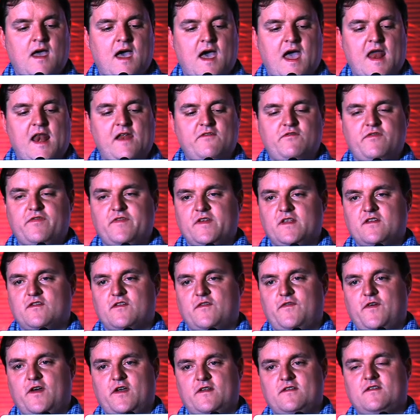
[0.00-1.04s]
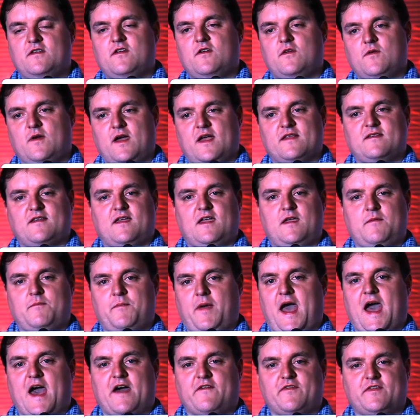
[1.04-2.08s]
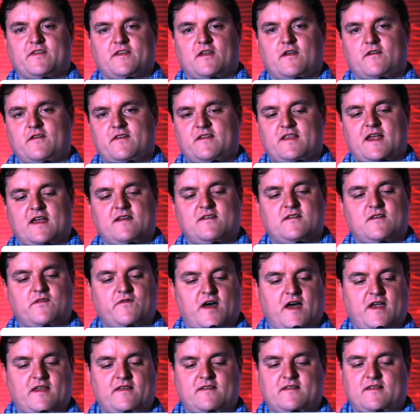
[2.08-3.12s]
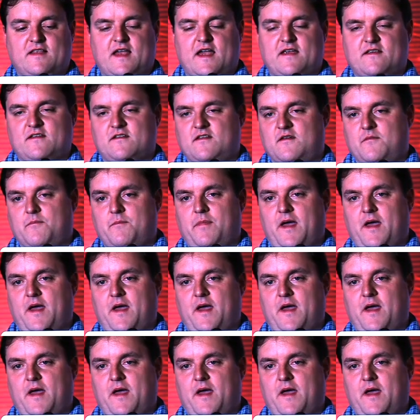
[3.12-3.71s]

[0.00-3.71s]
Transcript: and everything's referred to as a path. So /device /some